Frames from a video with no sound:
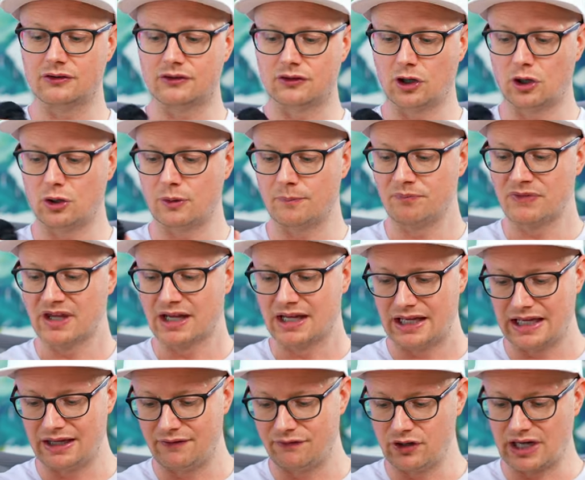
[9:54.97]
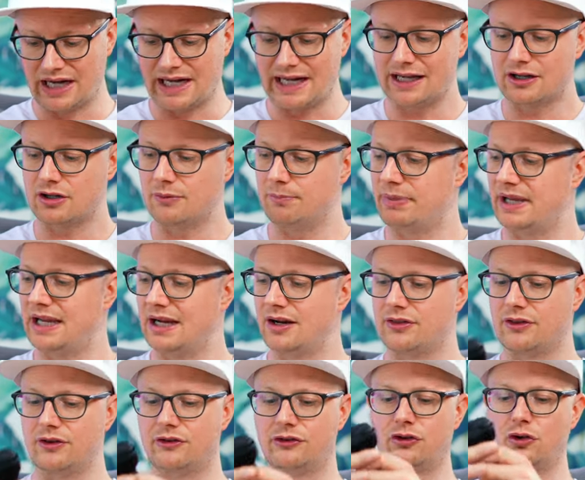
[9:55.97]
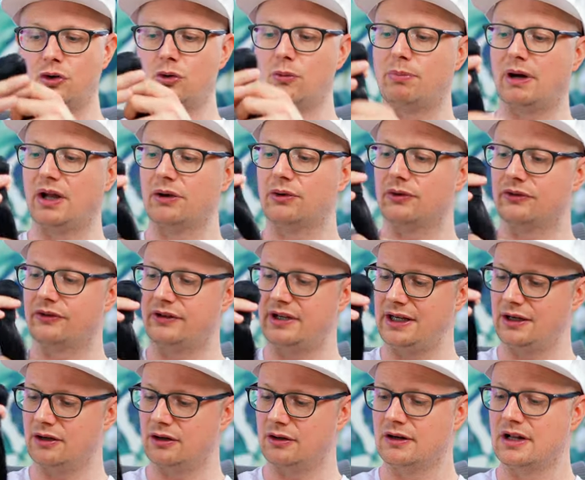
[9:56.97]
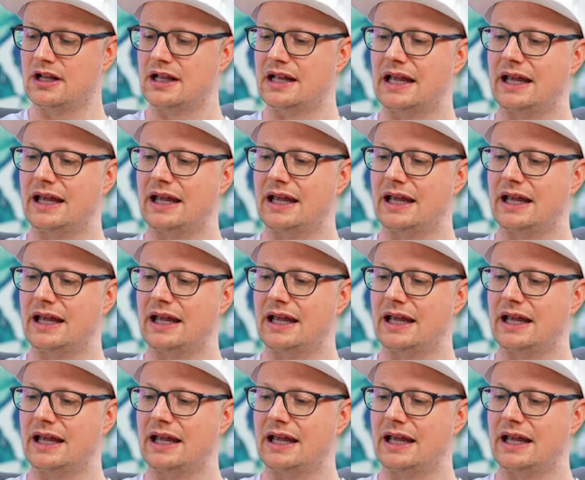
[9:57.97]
So if I compare the two bundles here,